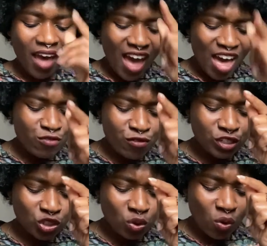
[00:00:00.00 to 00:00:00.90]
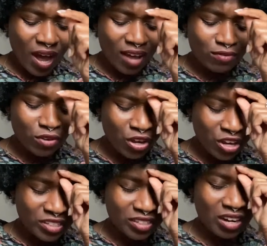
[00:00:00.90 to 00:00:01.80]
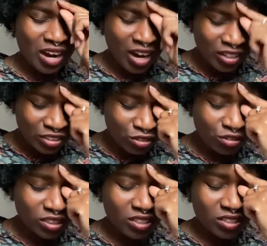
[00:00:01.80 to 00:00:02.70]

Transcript: Every song I've heard 100